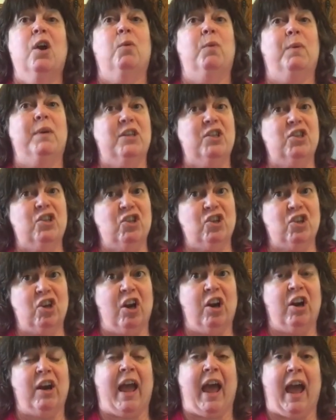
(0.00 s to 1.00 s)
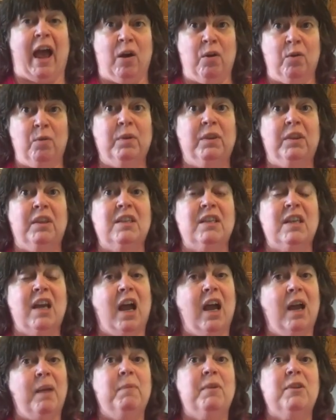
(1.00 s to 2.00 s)
We start out with the
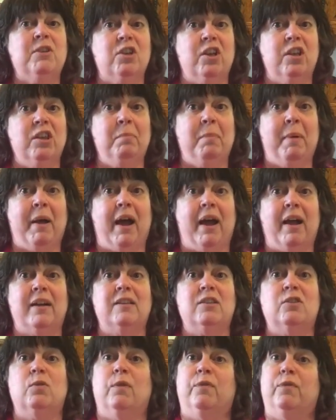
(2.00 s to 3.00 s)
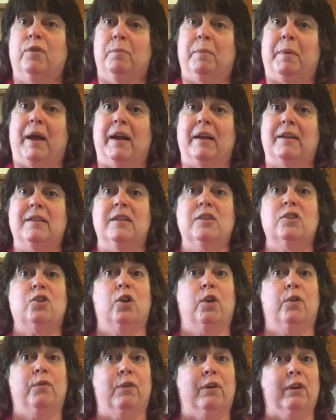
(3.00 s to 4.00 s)
time that's on the box, so if your box says
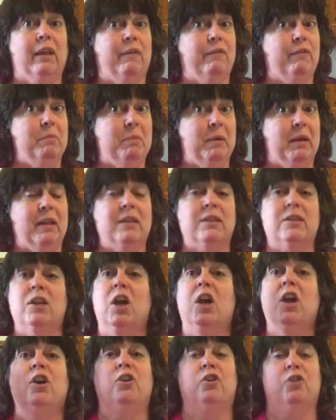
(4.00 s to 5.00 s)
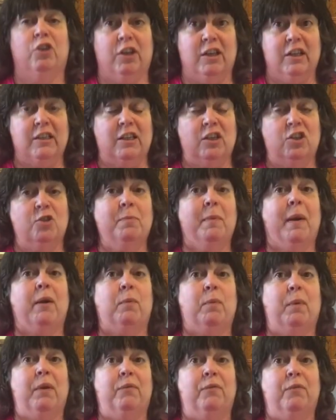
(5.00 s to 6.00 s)
cook for 11 minutes, you're going to set your
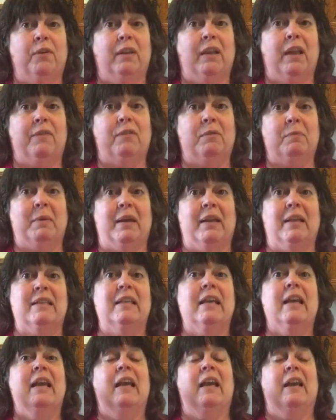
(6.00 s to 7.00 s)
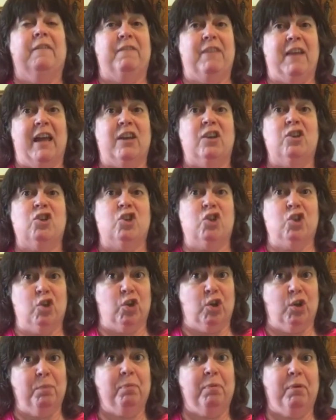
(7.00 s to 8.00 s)
microwave for 11 minutes. If that is
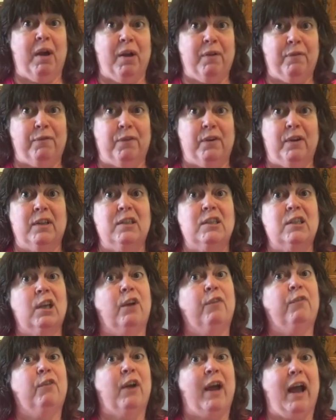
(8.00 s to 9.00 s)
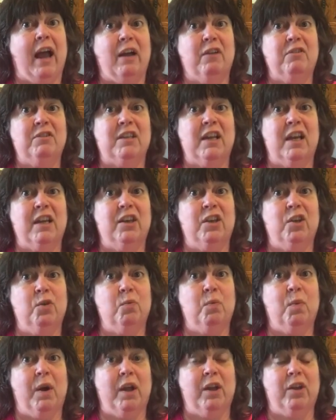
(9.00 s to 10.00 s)
your preference for how done you
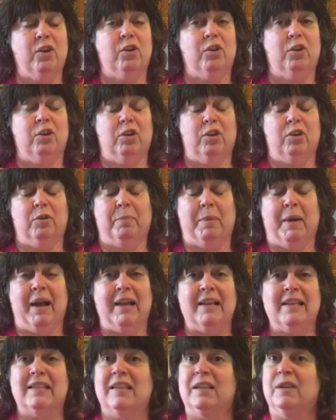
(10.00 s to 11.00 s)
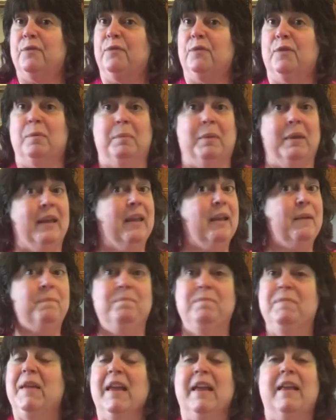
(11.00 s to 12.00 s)
want your pasta, for me,
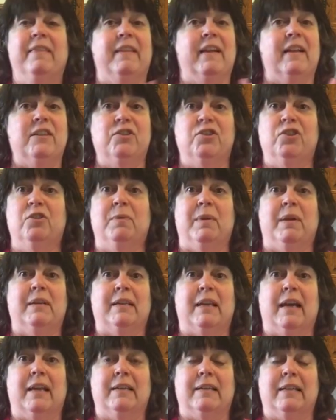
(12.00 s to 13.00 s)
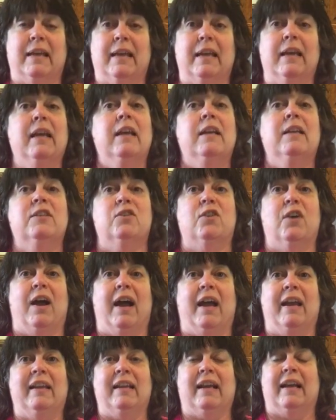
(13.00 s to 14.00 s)
that's 2 al dente. So
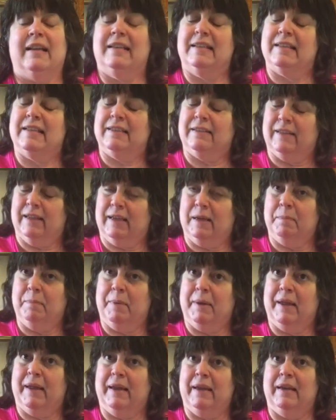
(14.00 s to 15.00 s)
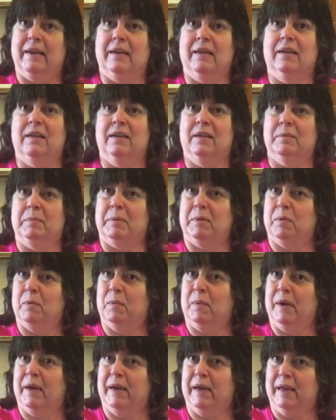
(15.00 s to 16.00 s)
I still like a bite, but
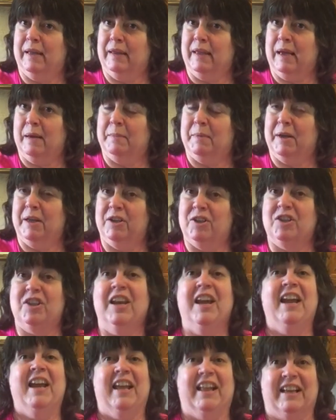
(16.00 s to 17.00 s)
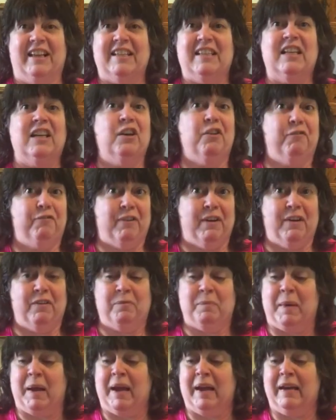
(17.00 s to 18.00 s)
way not that much. Like I said, a friend
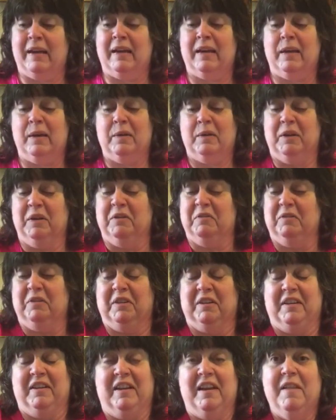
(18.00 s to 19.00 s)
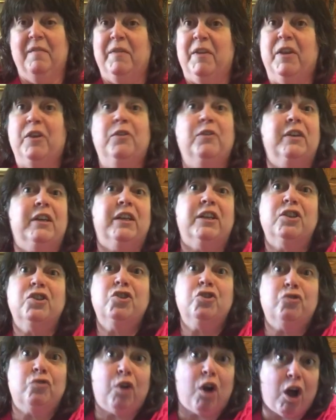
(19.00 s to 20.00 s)
of mine, you need
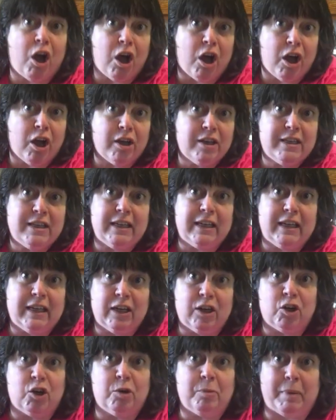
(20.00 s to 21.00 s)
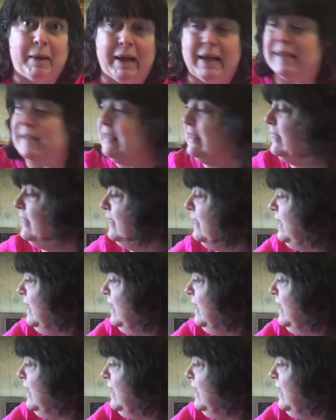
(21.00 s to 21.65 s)
a straw to eat her pasta.